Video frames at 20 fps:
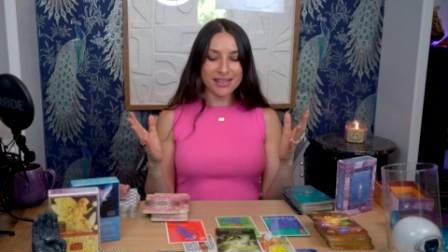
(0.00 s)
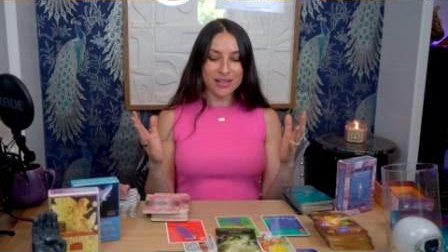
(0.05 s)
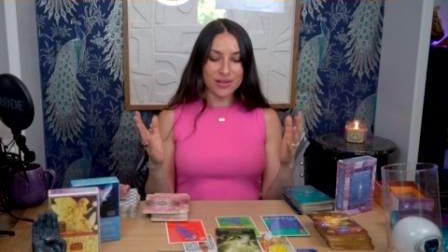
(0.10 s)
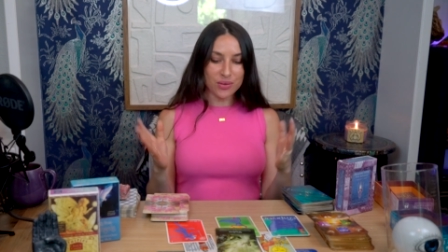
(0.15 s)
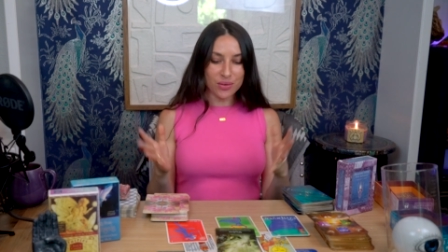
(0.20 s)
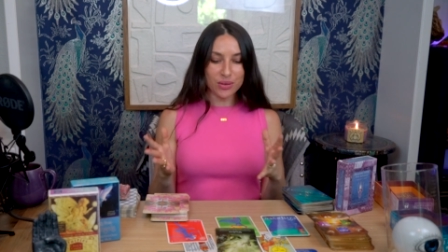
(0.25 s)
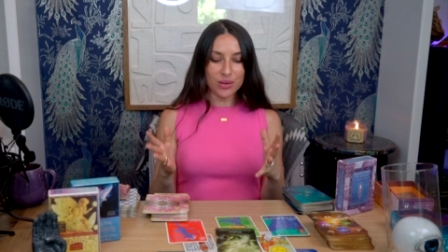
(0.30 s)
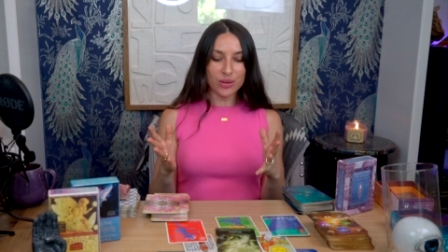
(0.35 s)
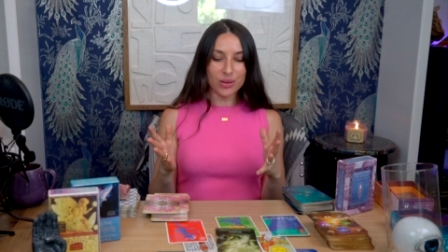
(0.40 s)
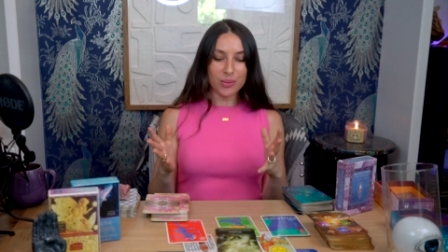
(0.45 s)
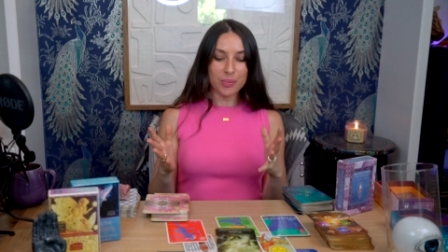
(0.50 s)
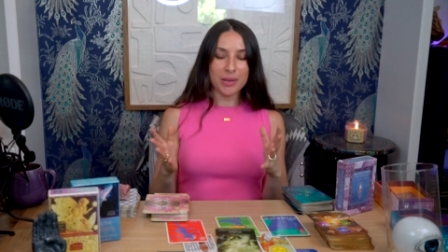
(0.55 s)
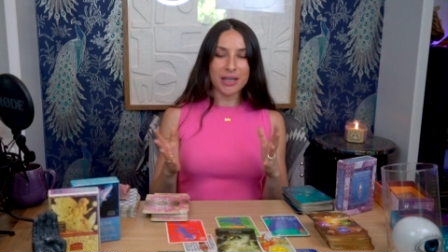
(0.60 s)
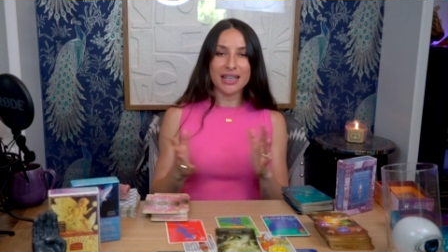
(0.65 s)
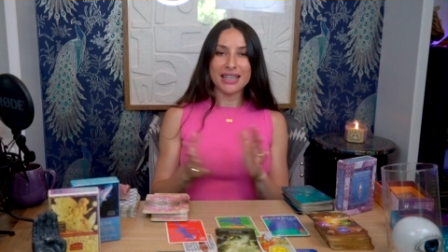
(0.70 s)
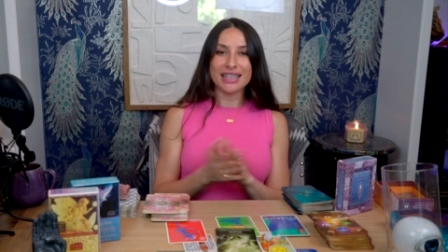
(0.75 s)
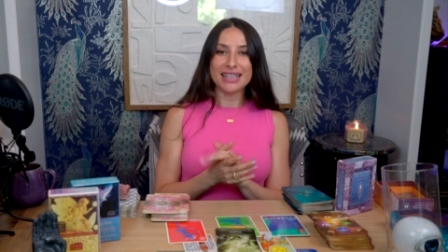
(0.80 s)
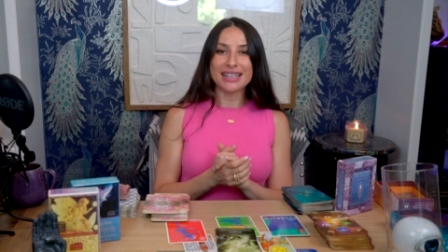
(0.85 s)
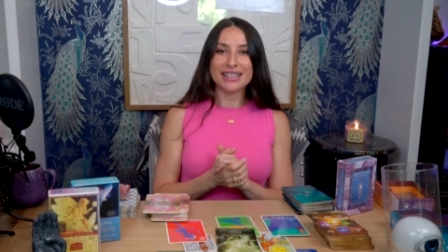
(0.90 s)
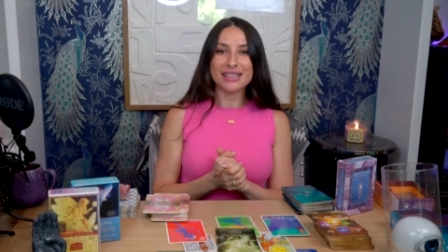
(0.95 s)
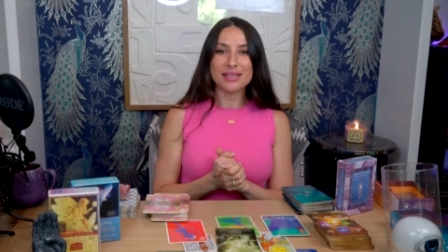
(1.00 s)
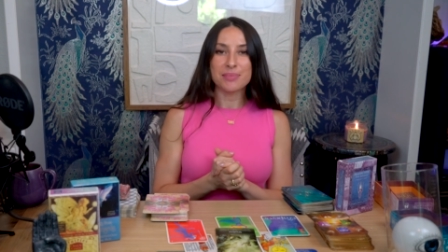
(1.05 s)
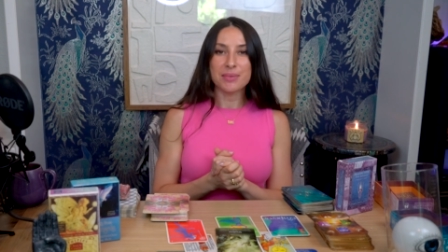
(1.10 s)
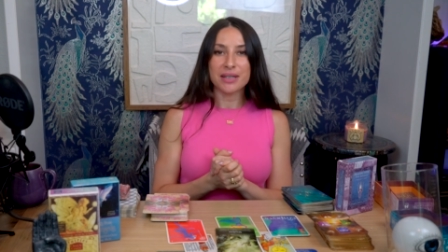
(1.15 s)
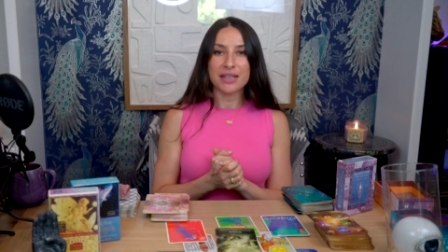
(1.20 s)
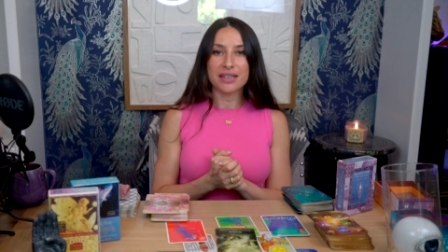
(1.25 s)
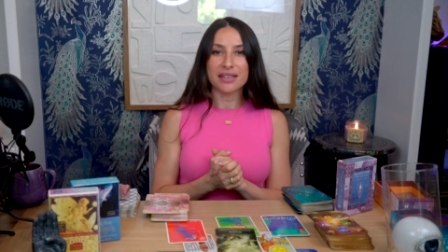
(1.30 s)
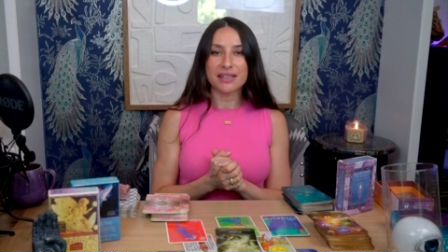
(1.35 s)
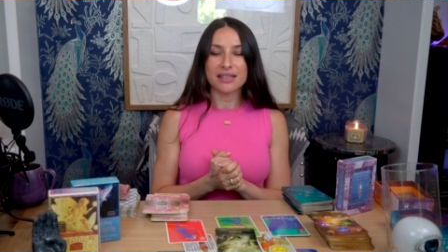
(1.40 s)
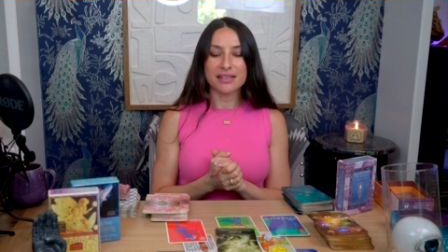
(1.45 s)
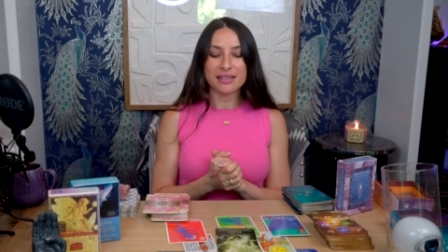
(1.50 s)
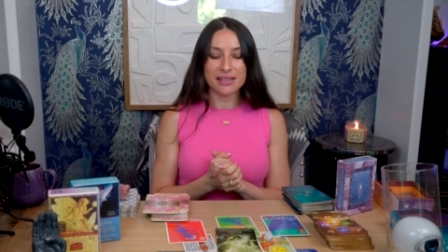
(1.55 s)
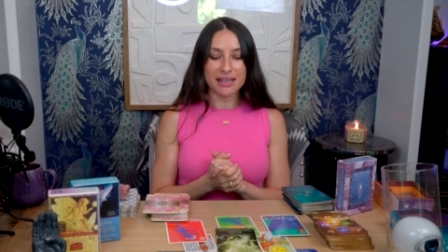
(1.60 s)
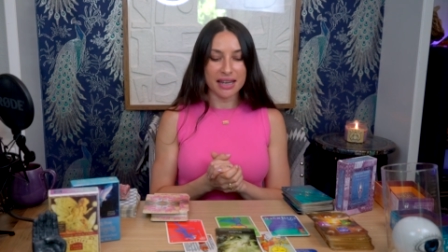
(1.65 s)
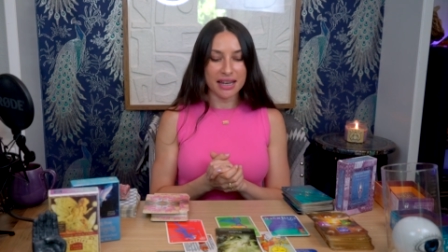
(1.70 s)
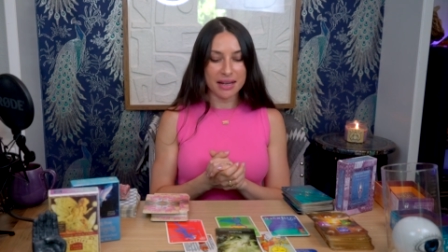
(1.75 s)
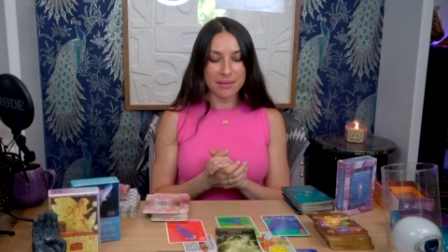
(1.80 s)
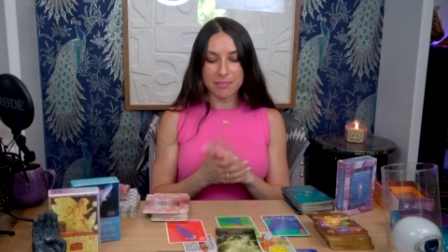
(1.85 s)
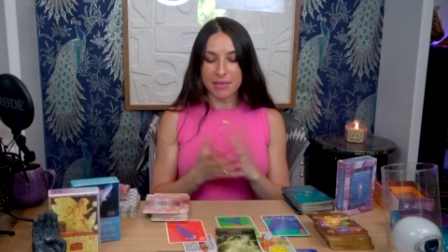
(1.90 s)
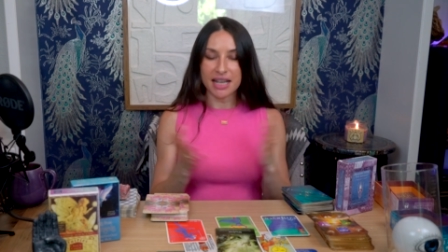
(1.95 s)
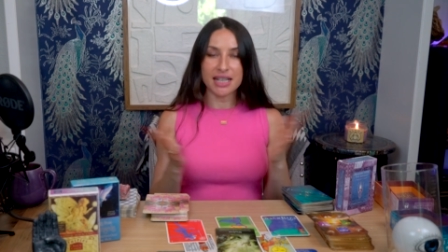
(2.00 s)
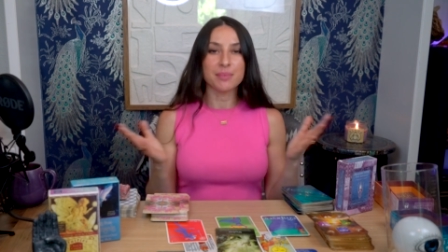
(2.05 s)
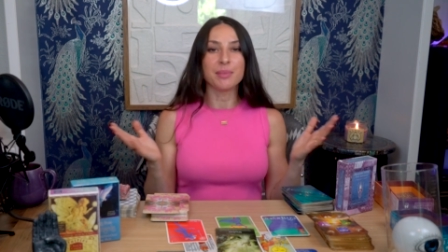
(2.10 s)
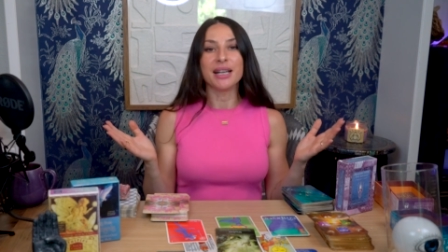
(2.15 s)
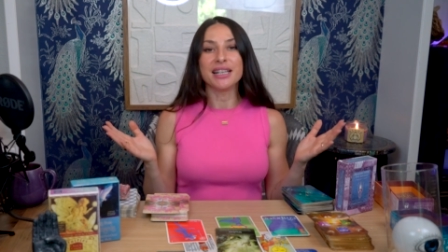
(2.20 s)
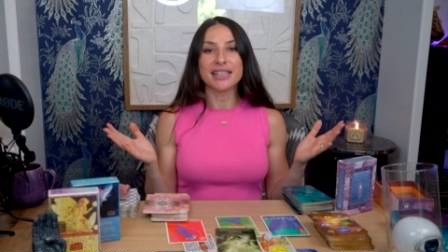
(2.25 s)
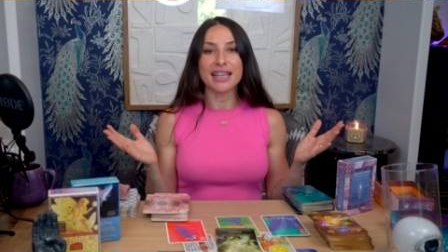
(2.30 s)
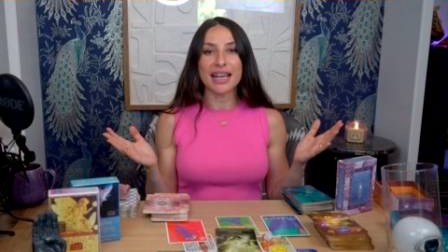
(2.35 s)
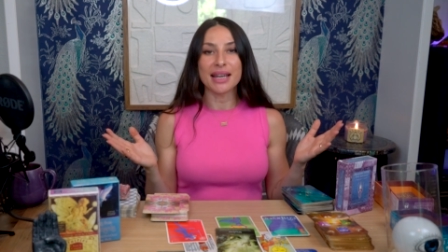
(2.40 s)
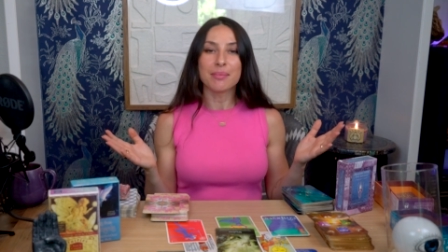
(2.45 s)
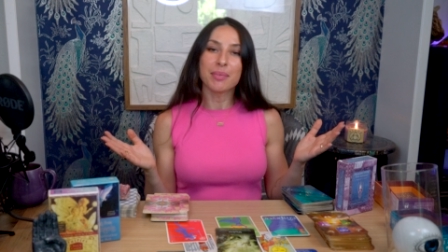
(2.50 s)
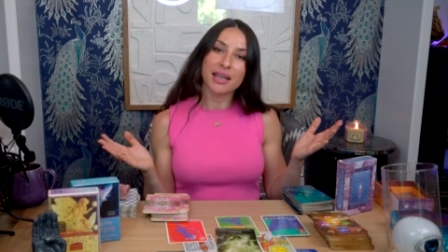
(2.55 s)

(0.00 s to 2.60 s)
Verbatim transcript: and all your opinions because it makes my day,